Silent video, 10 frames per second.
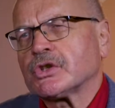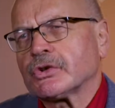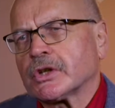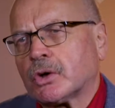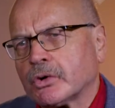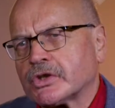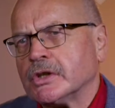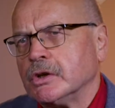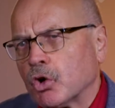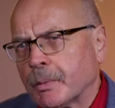also courses
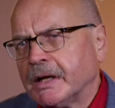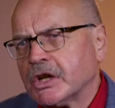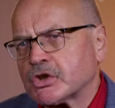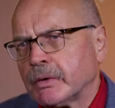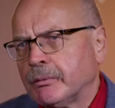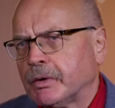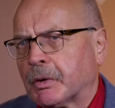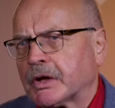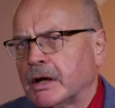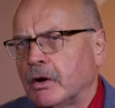in European history. We
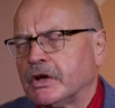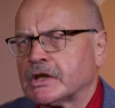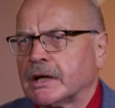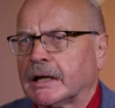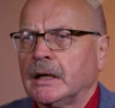want to know things like